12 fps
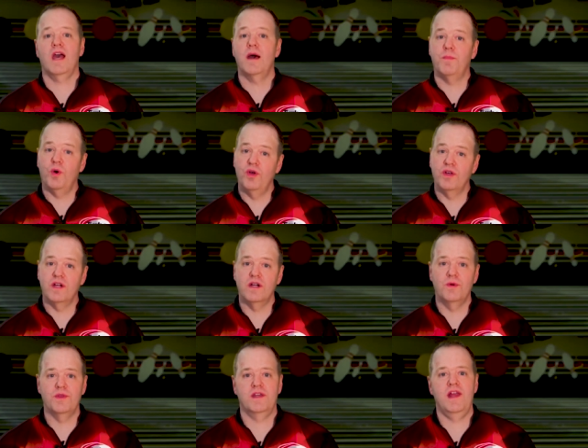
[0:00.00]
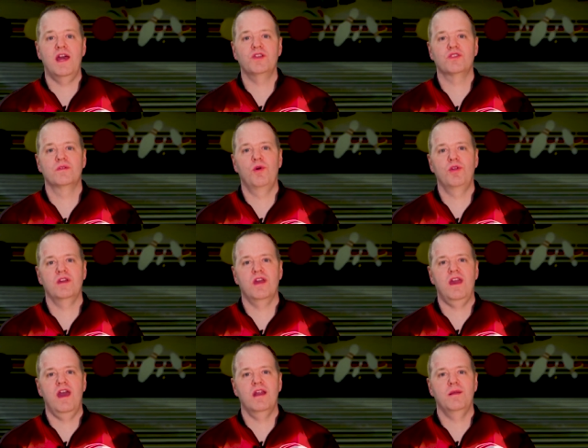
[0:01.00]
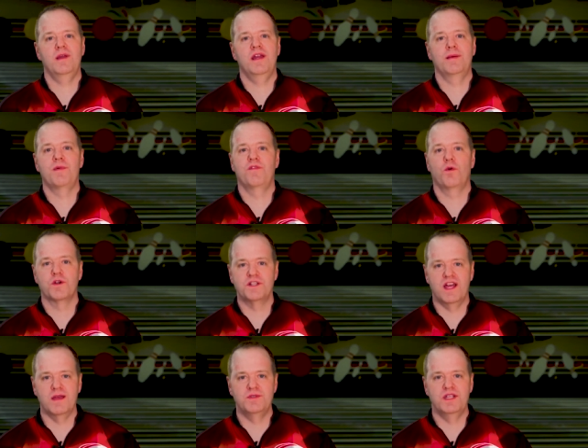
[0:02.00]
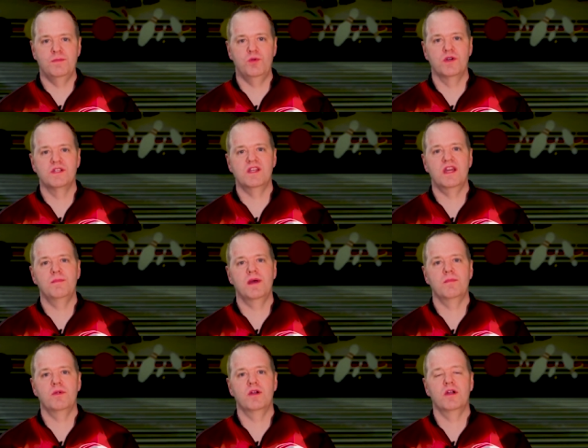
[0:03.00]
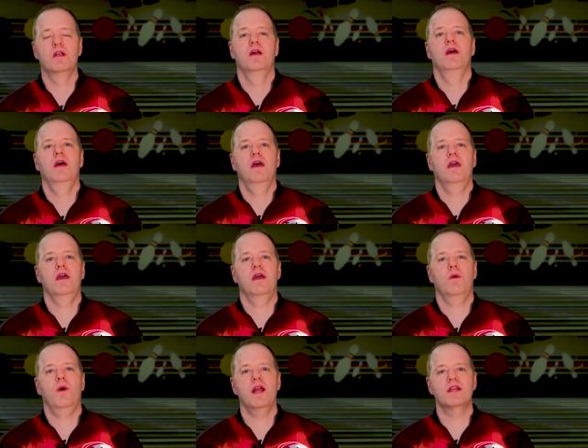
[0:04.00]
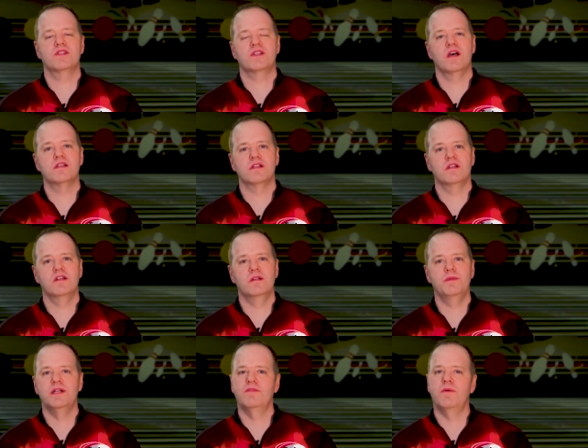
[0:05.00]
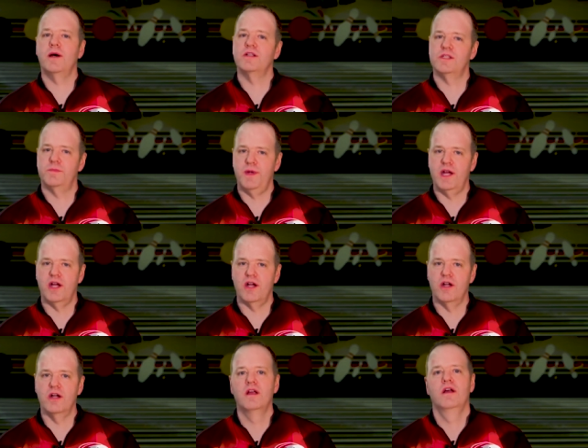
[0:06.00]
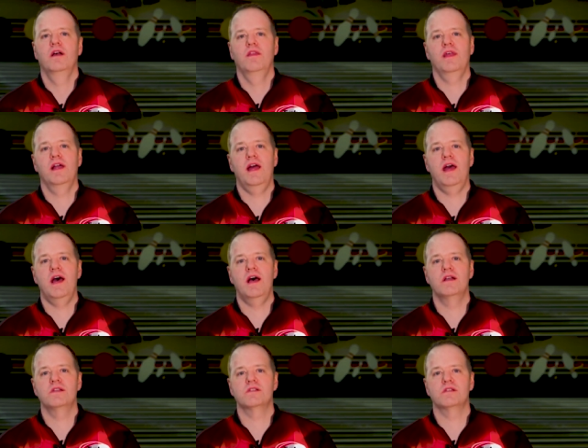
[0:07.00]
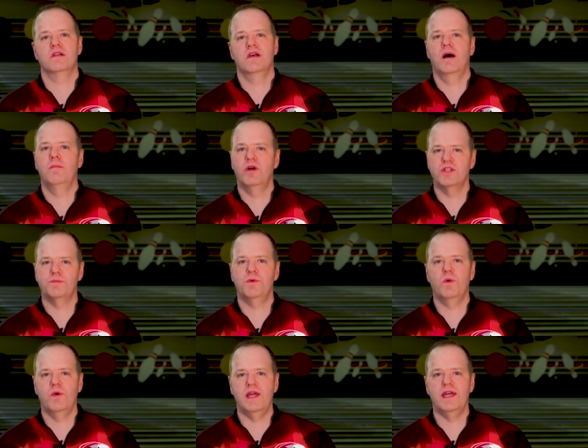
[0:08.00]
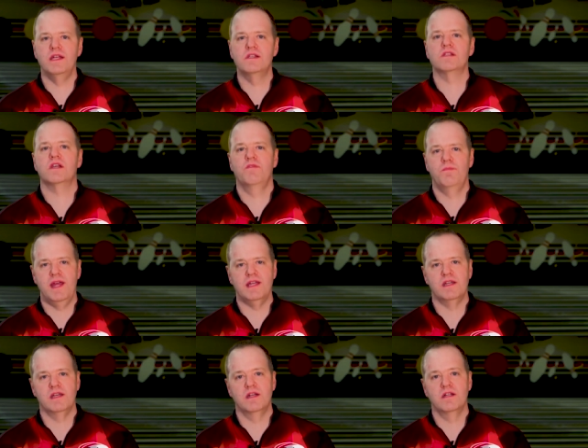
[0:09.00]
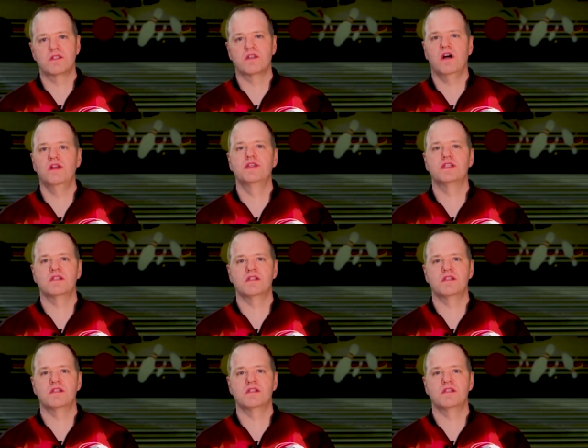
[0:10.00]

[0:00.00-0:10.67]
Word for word: Scott Pohl here with the National Bowling Academy. I'm a four-time Team USA member, and I want to discuss a little bit about a spare that has a uh, multiple ways of making it, and it's called the